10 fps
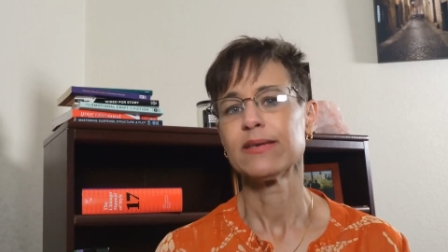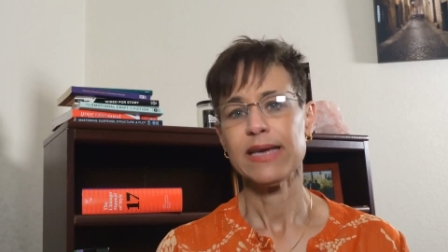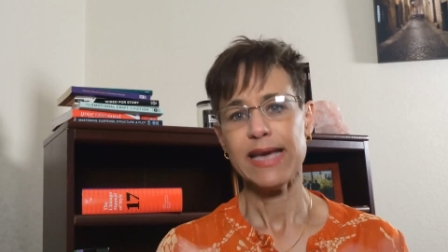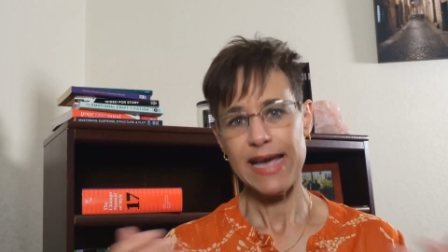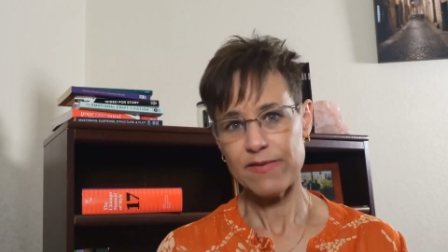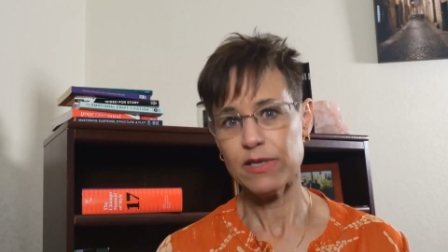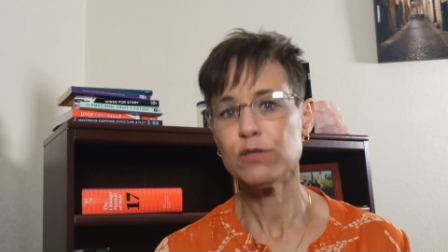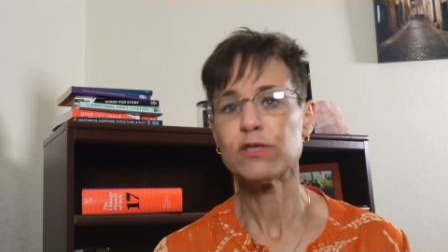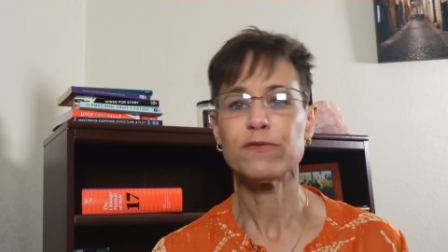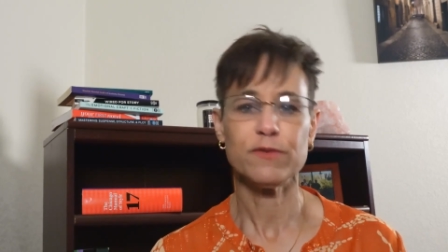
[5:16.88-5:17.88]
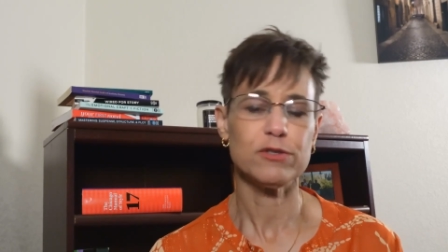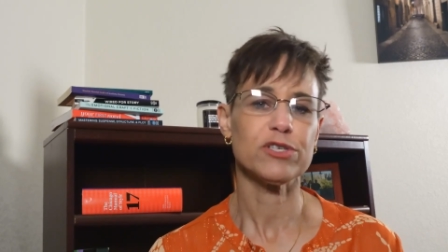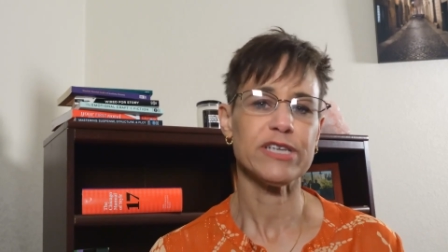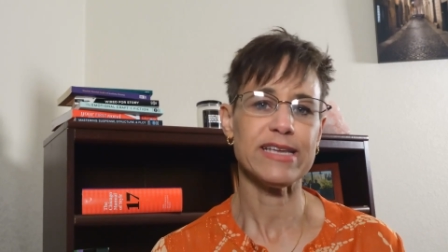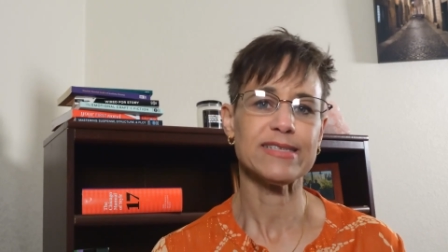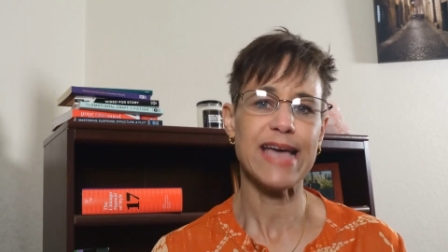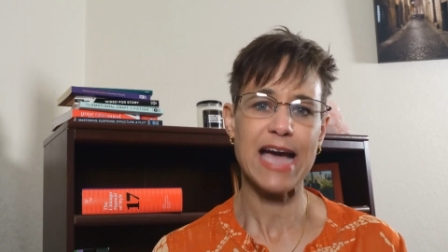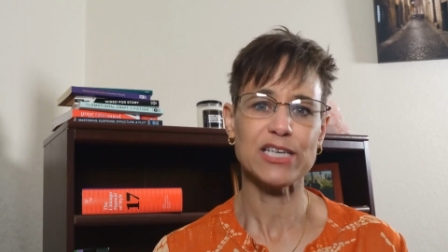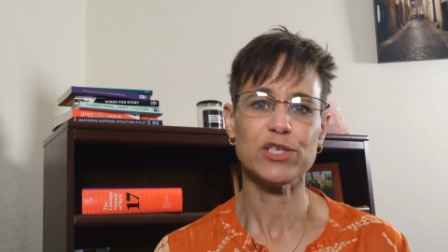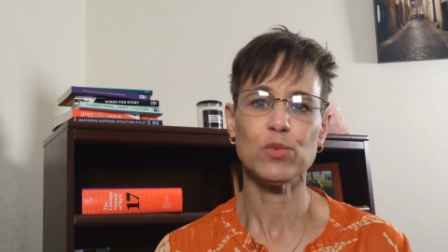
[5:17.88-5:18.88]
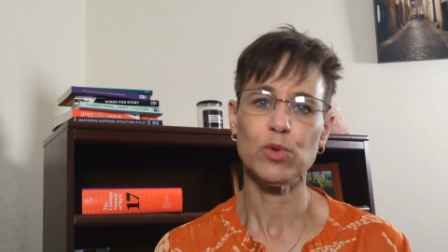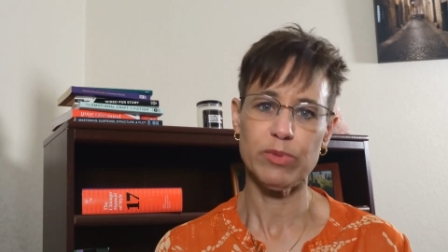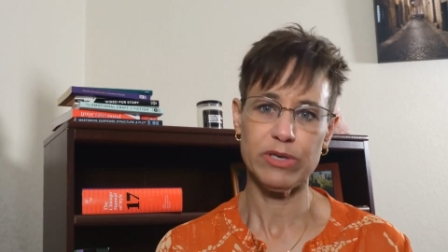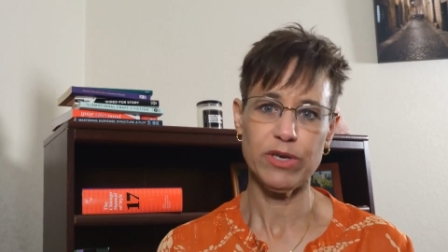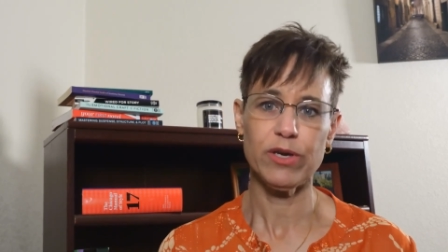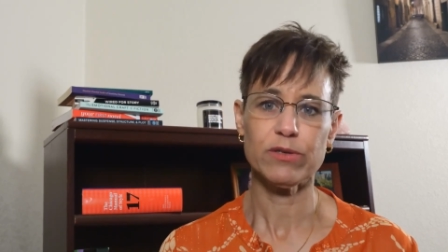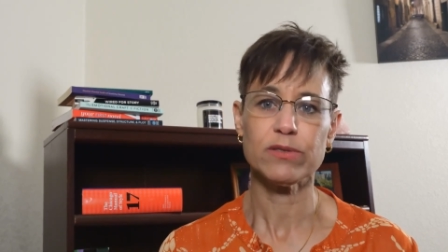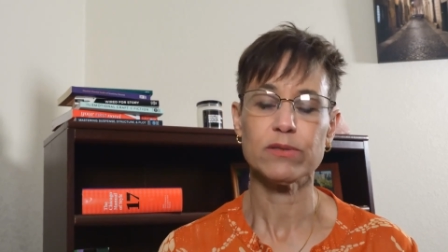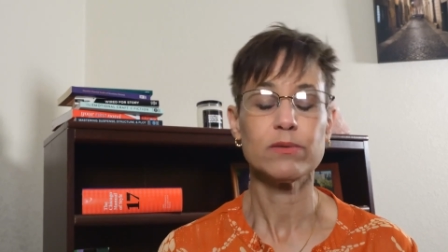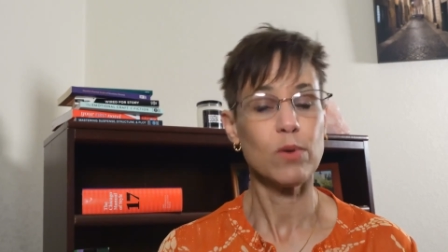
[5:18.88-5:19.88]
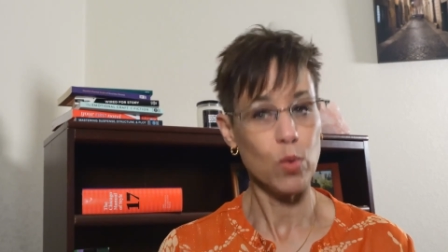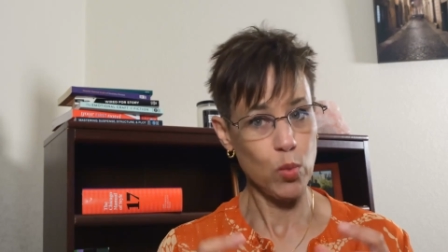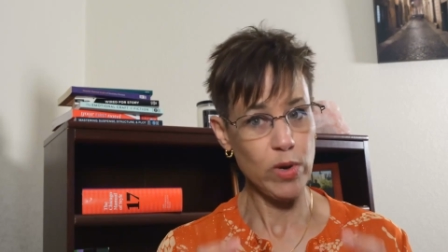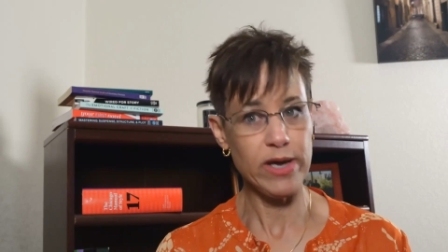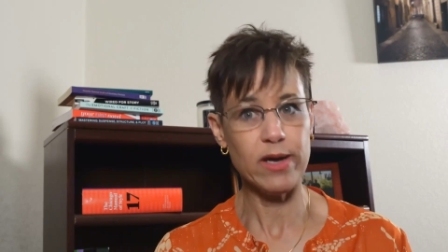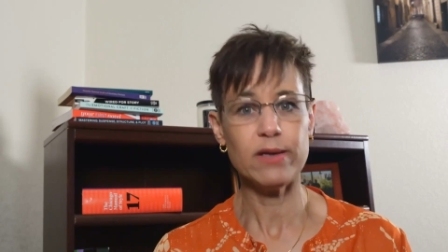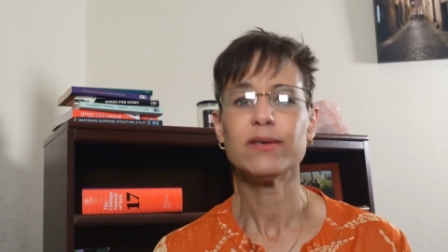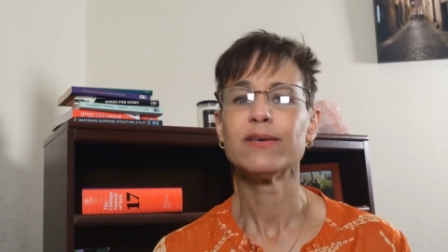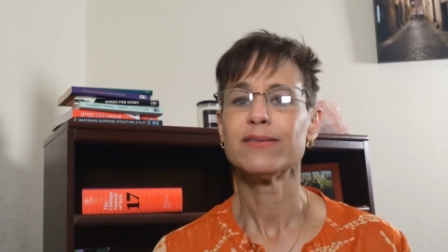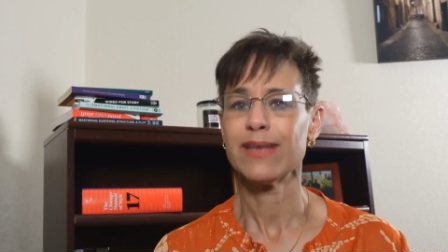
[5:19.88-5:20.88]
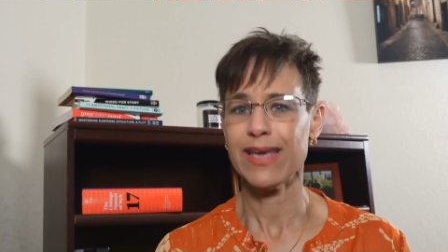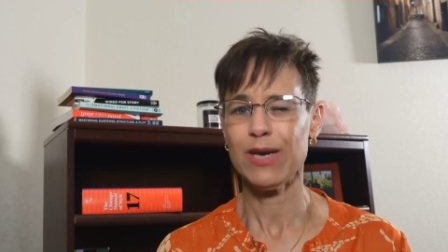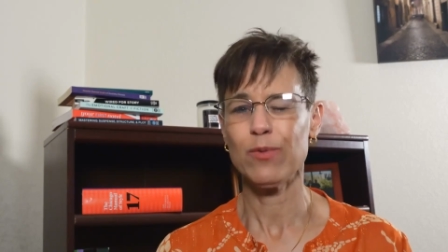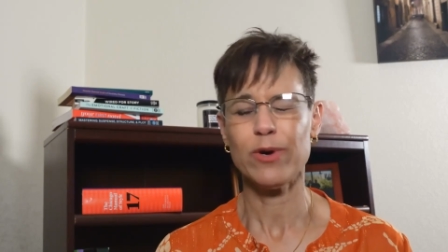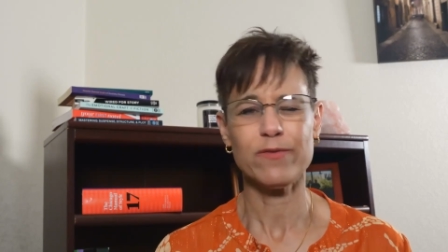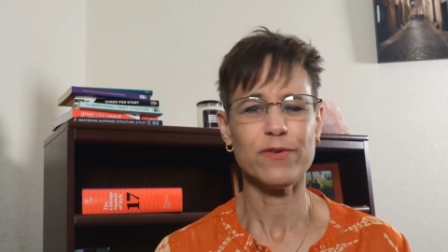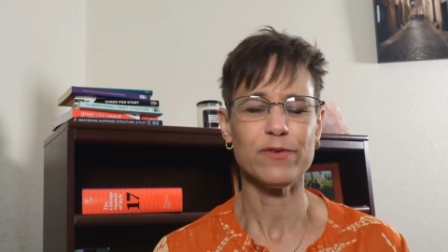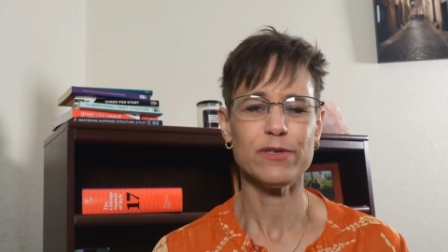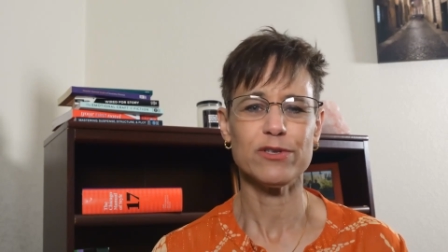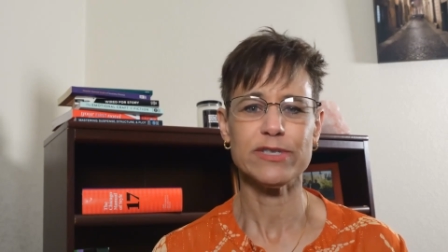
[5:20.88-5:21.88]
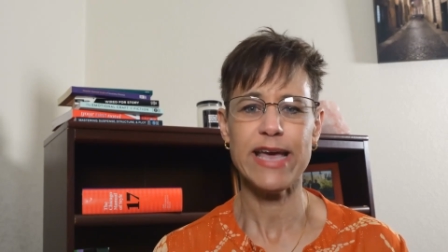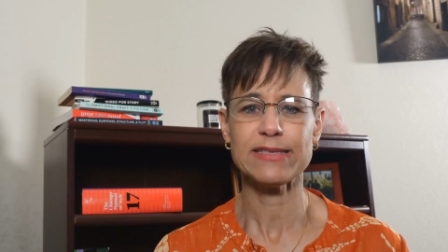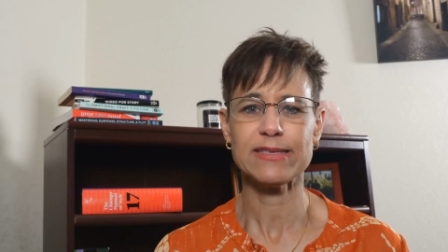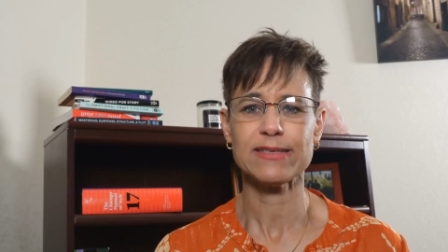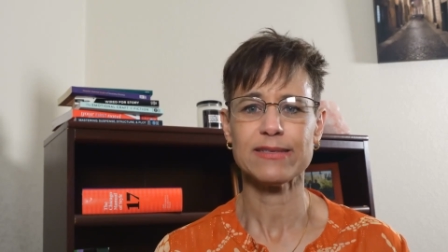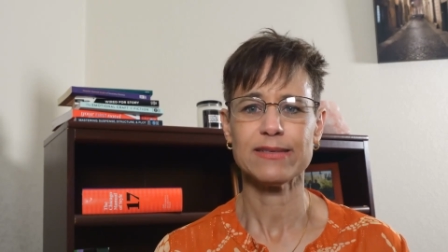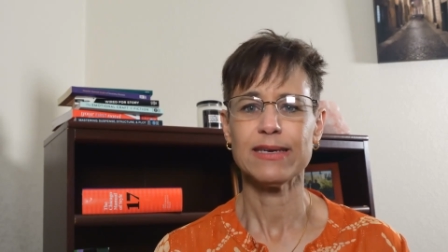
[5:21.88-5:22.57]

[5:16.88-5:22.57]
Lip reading: and the use of future tense action will be used. Will, the key word for future tense.